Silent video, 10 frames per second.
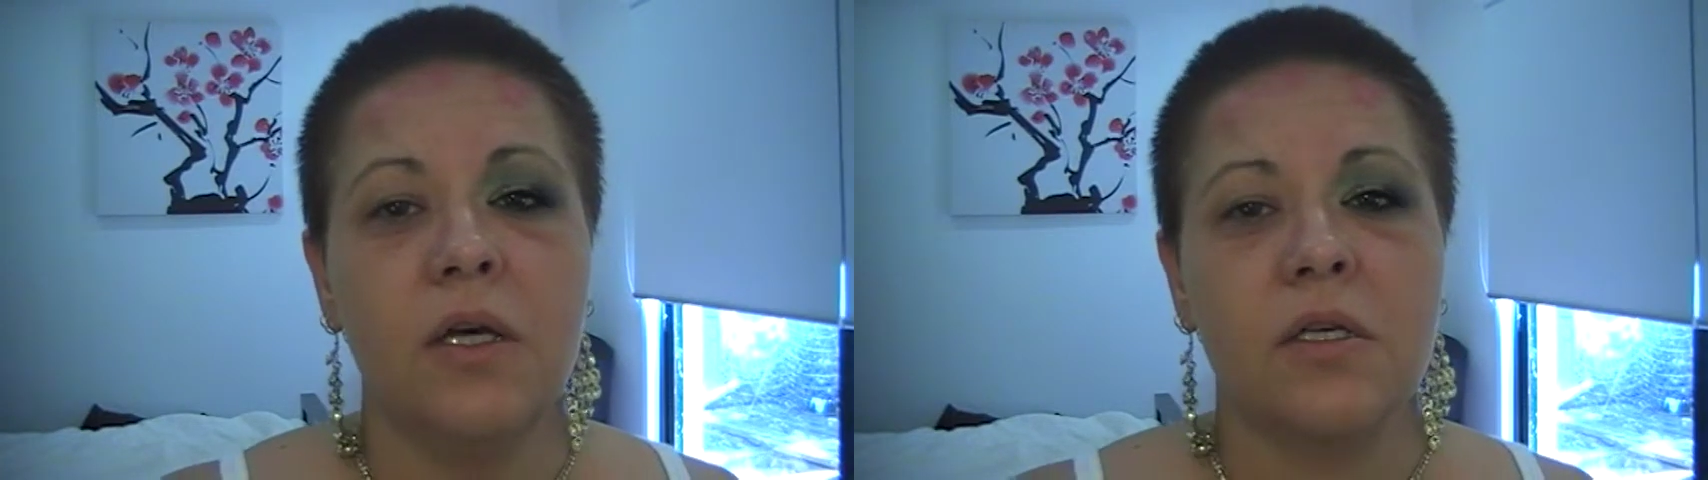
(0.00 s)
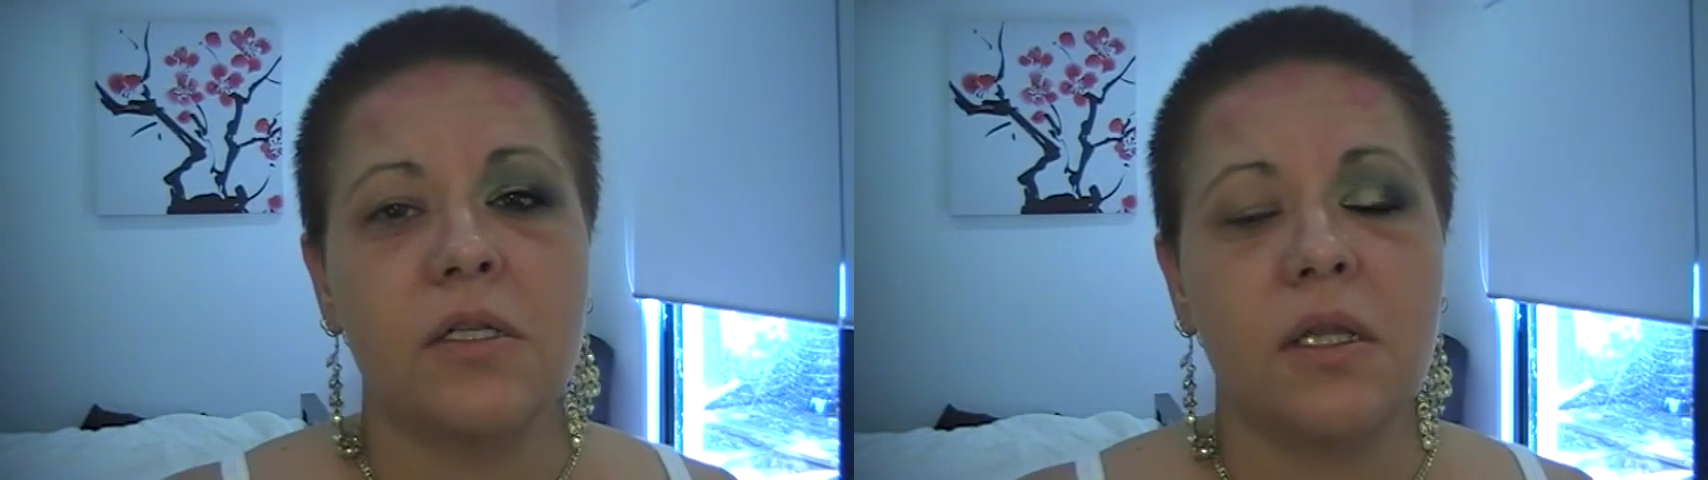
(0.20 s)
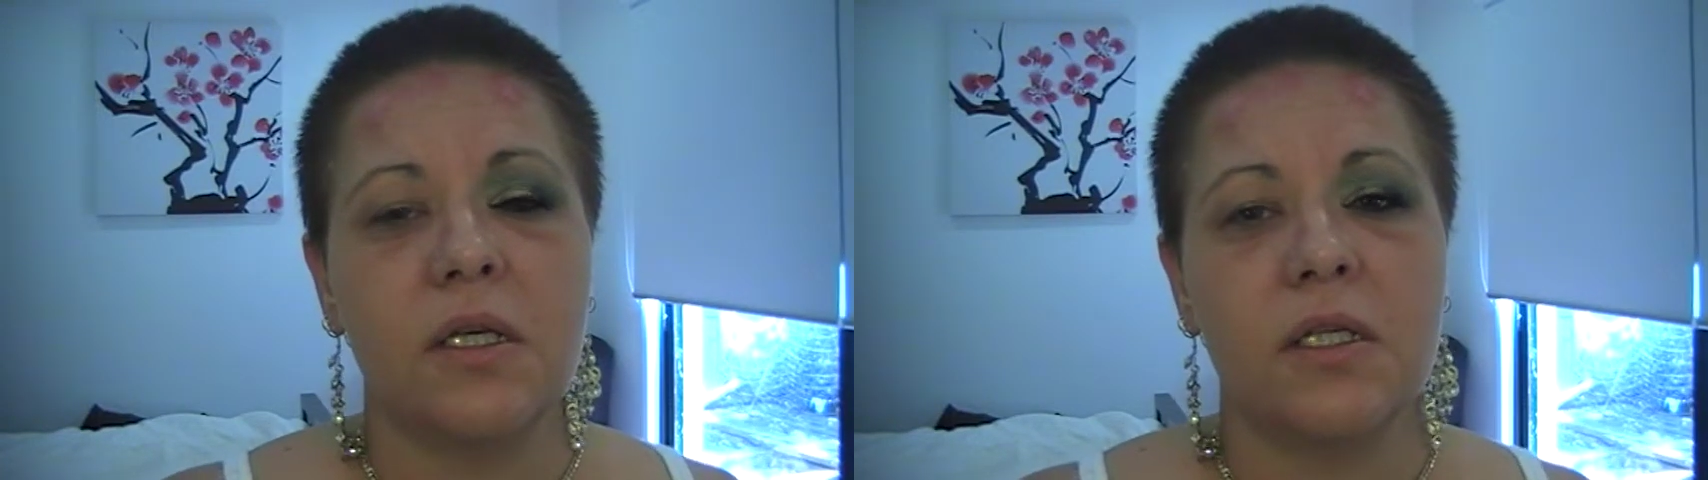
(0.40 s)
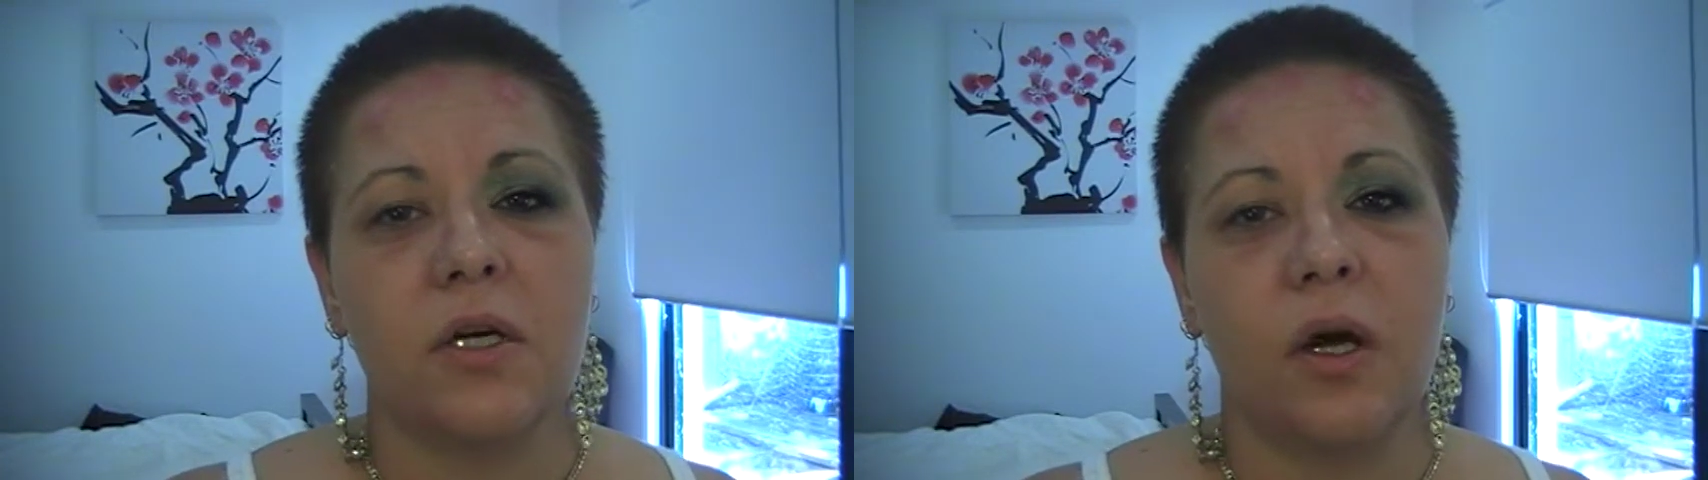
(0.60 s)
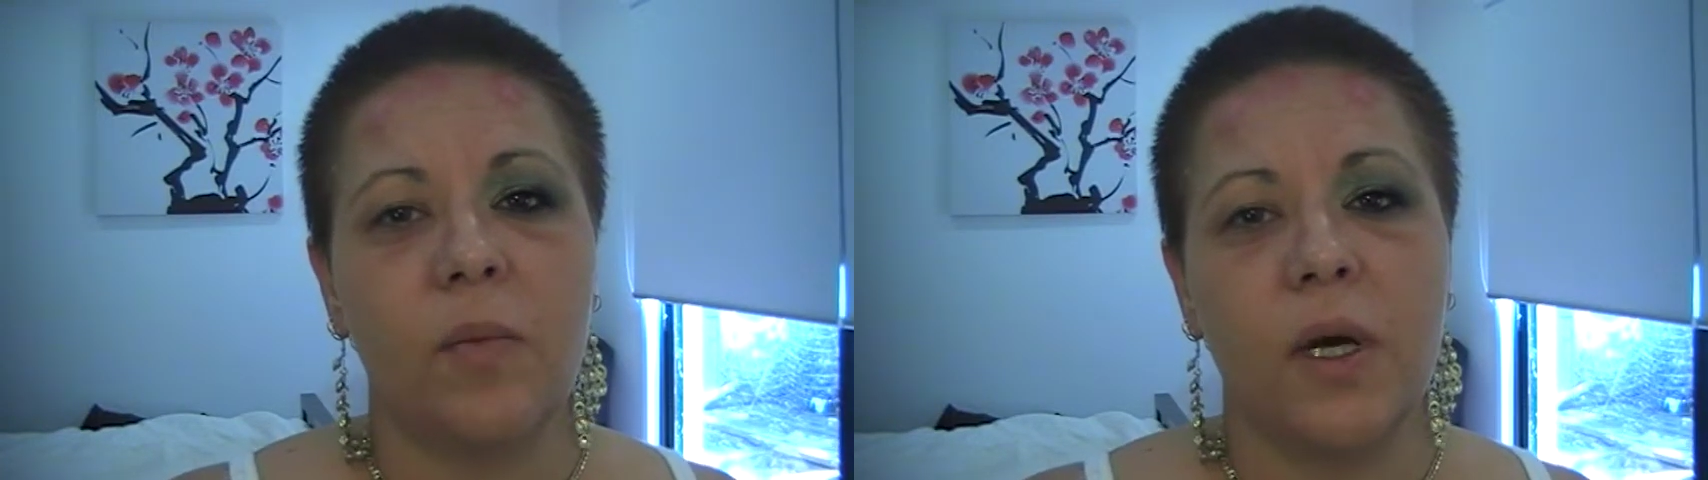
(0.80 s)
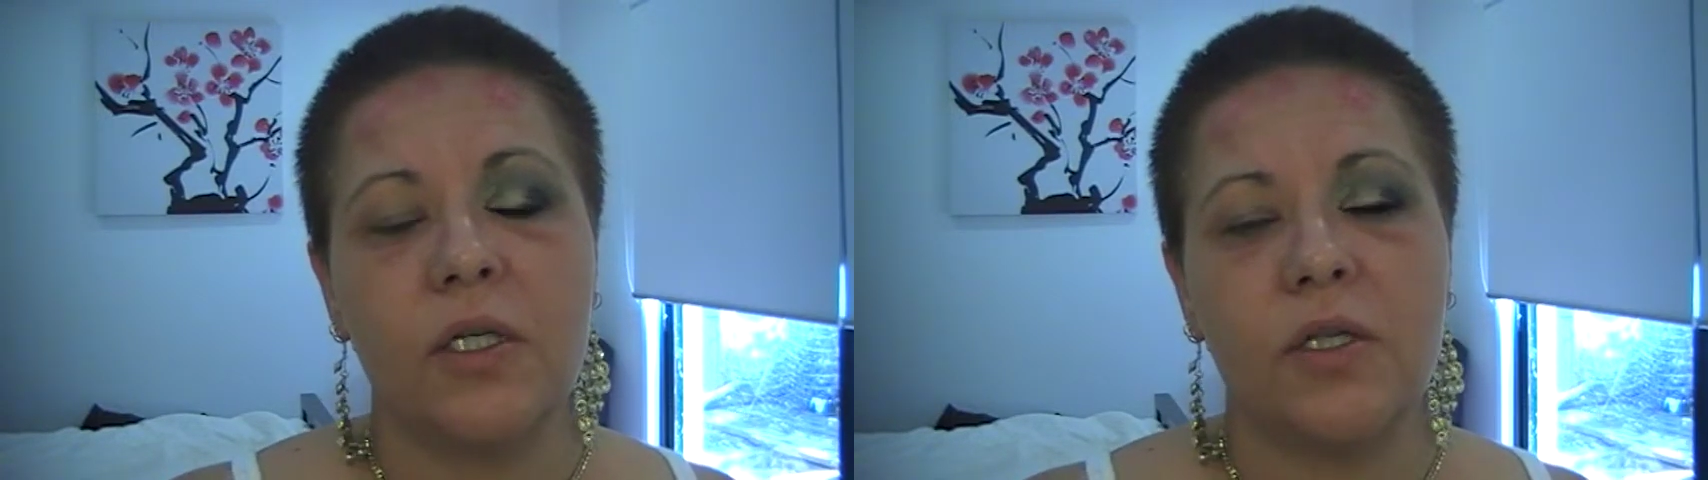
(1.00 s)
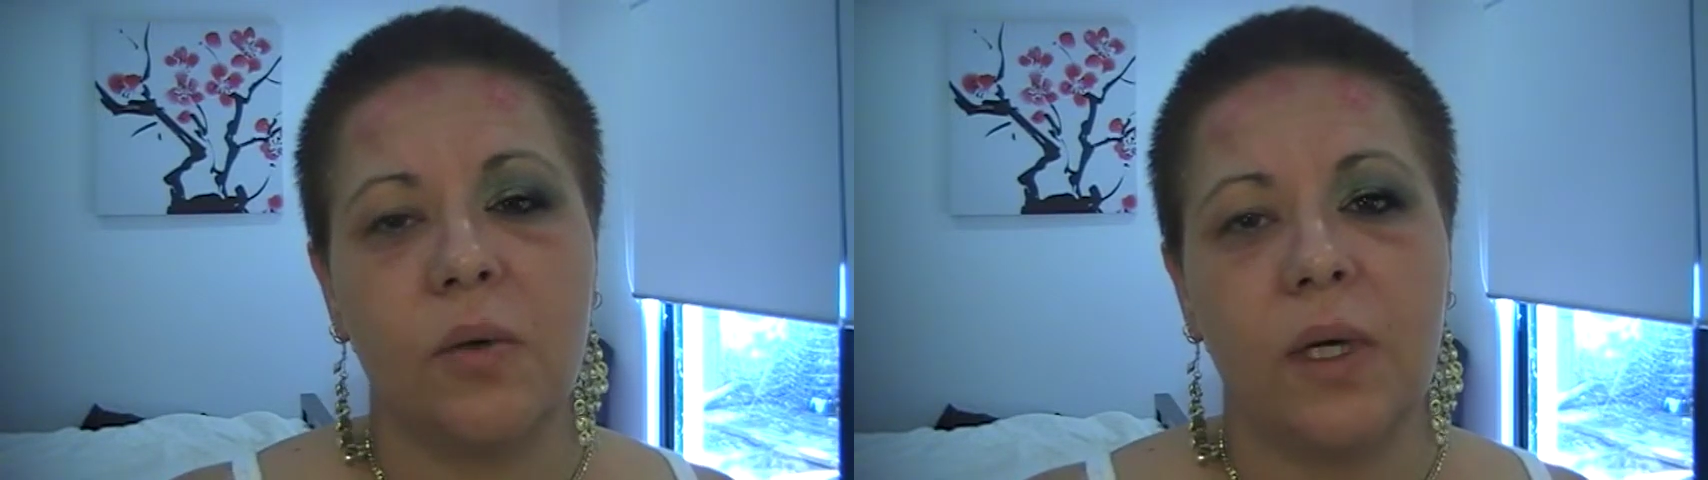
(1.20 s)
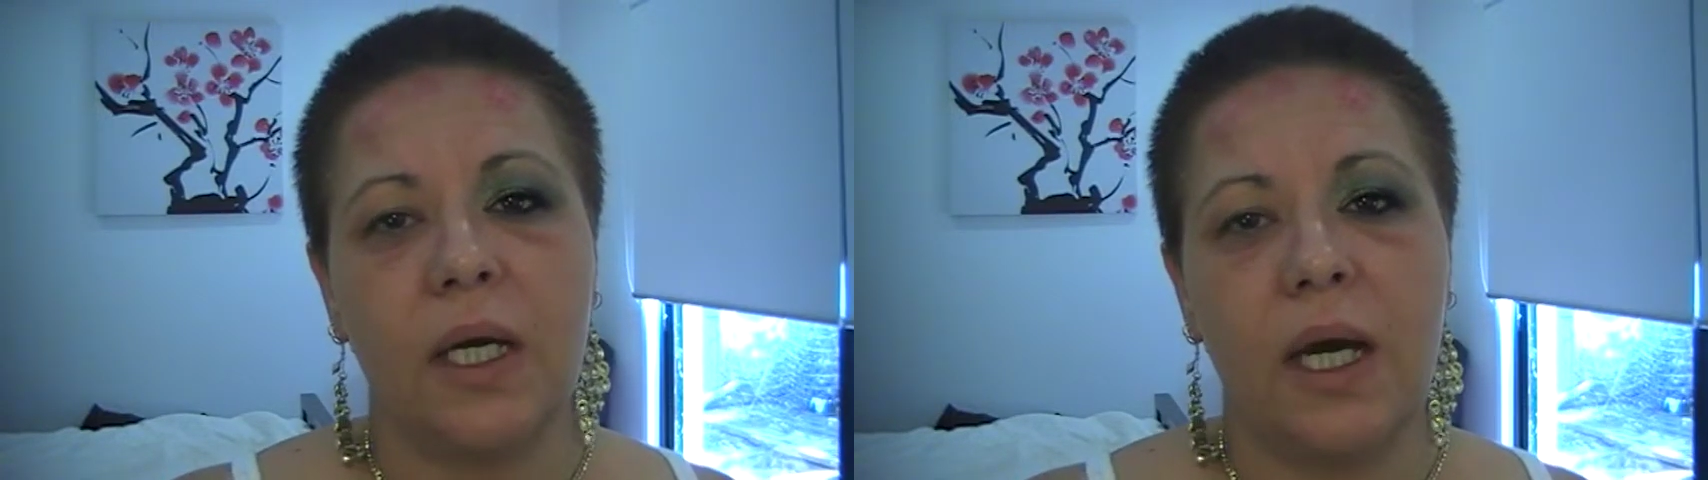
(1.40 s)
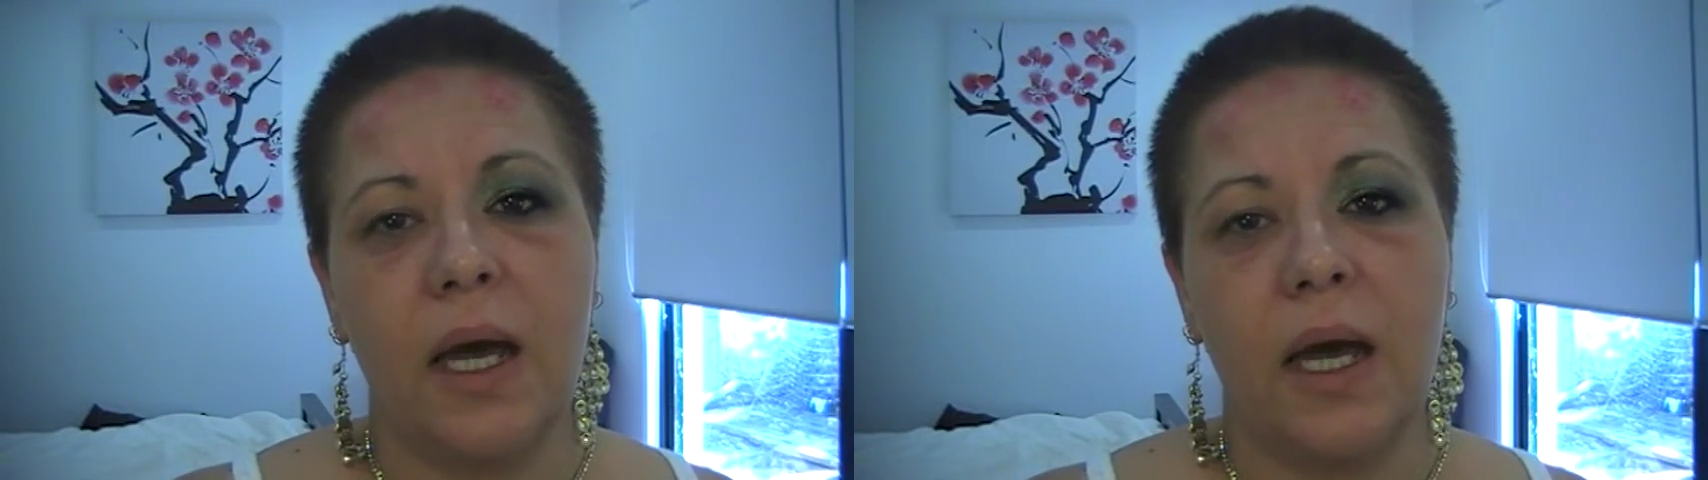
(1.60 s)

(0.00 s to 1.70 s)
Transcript: So this time we're doing